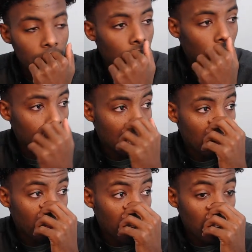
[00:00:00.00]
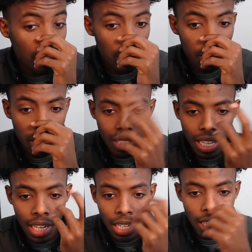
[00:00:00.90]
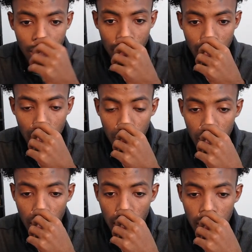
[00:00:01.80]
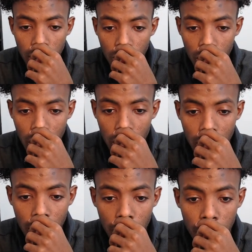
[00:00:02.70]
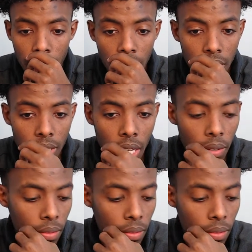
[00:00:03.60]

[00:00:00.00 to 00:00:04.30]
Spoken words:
That's in our favor, but again, ain't nothing to celebrate, guys. We need to see it break this down.